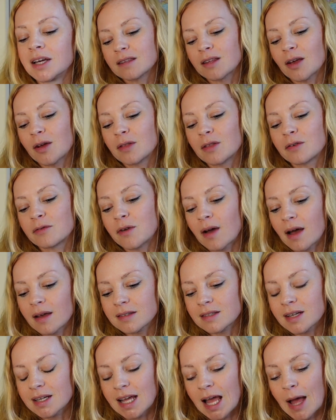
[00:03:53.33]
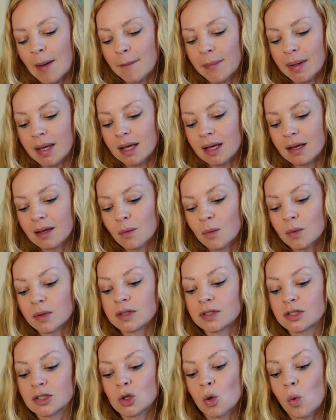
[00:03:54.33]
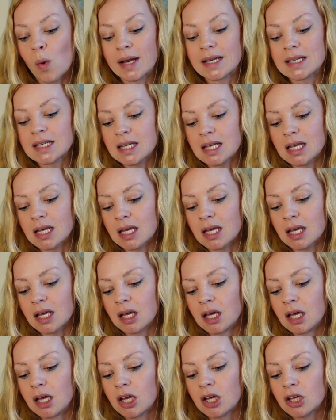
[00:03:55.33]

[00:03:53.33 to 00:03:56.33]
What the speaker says: So the first night camping was €20.